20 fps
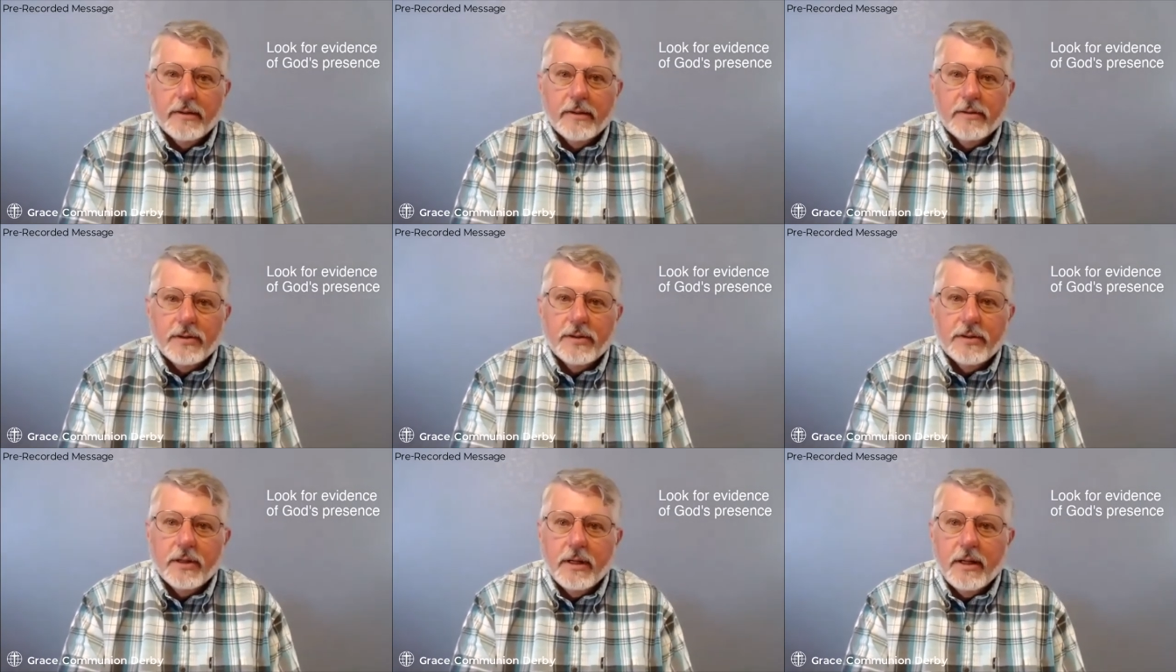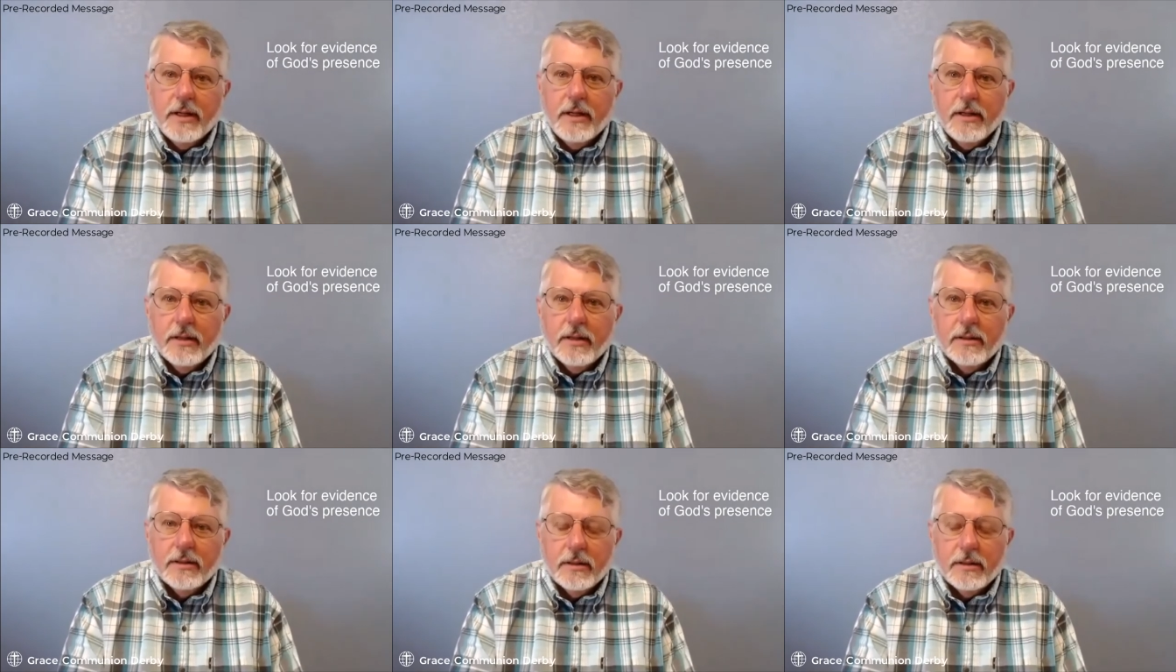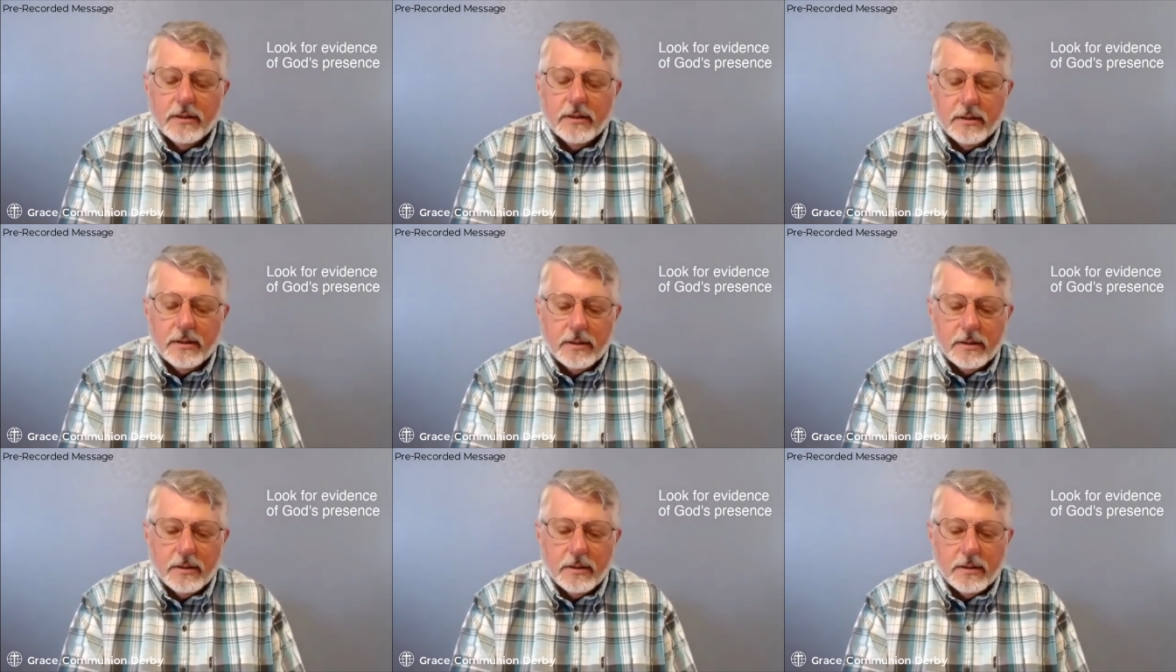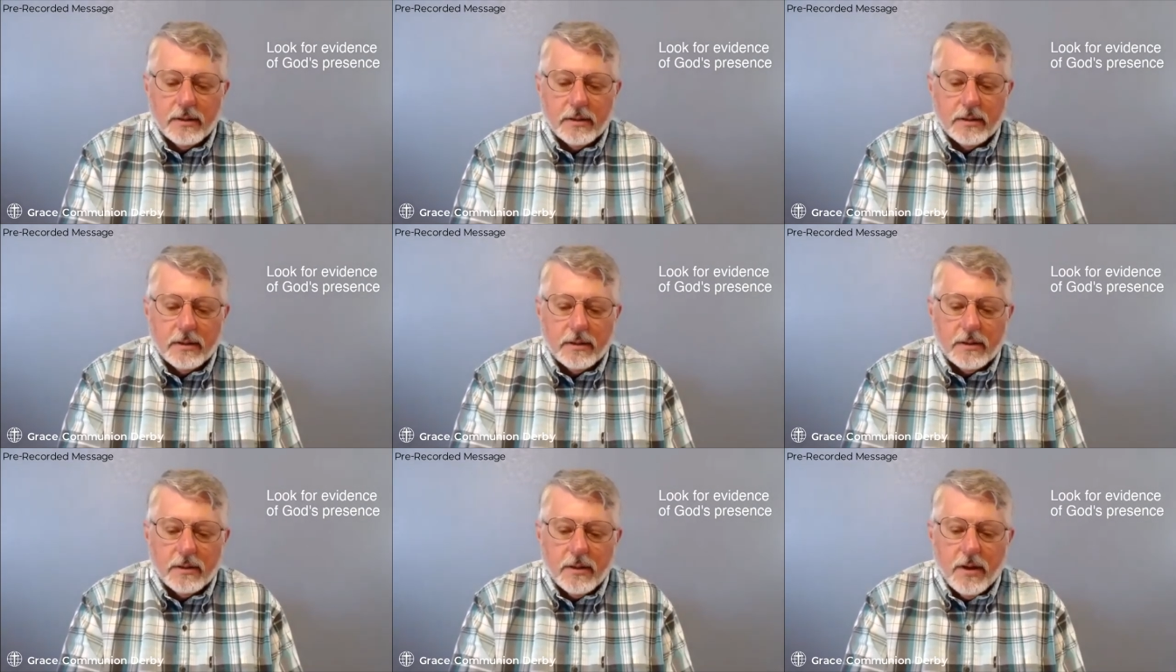Sea
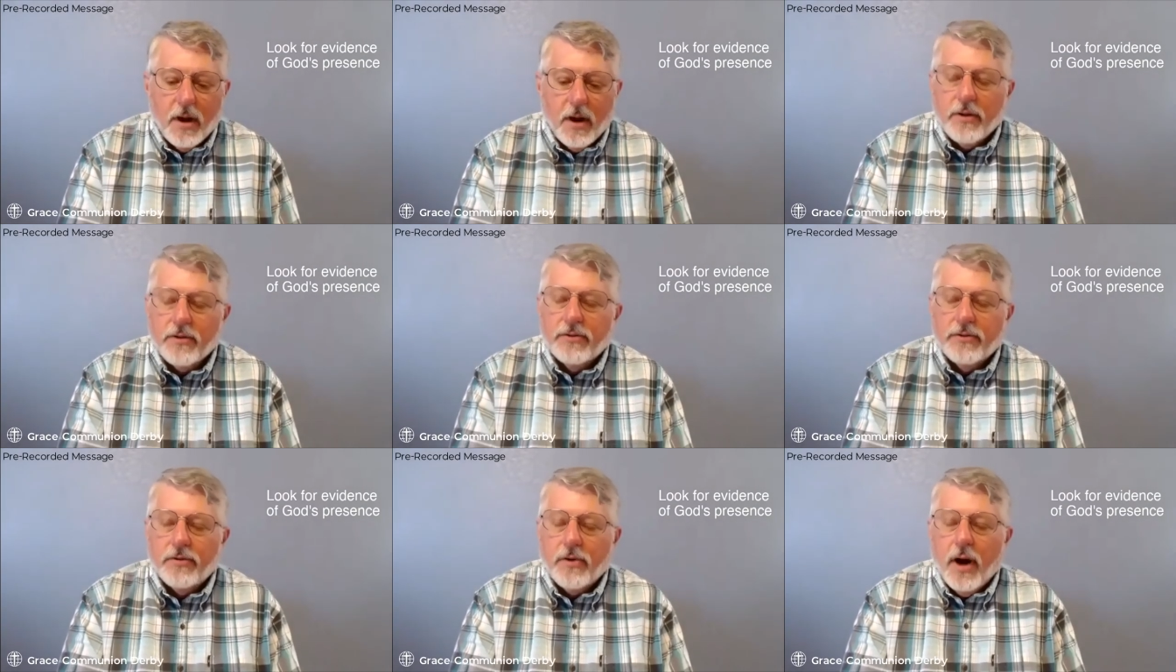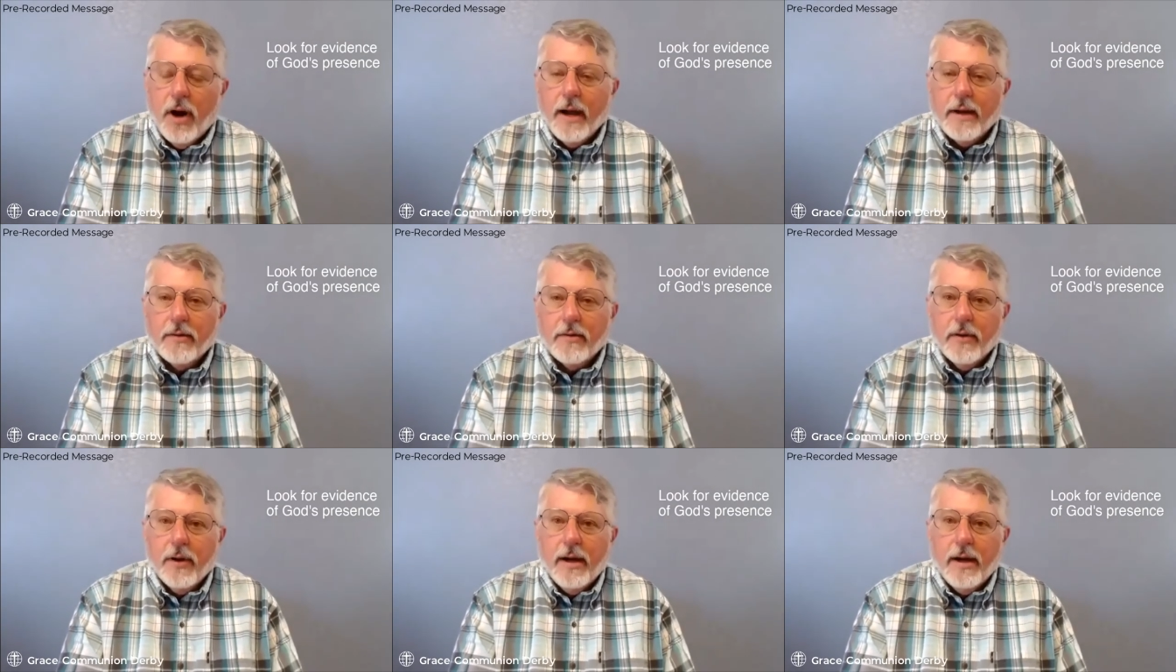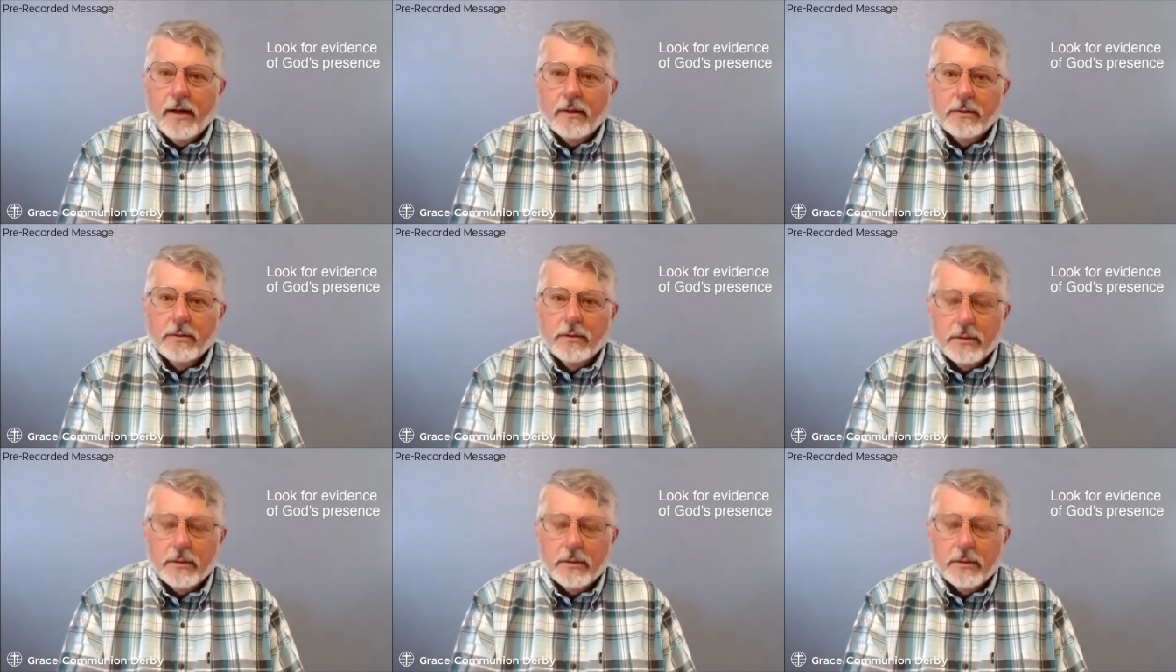on dry ground,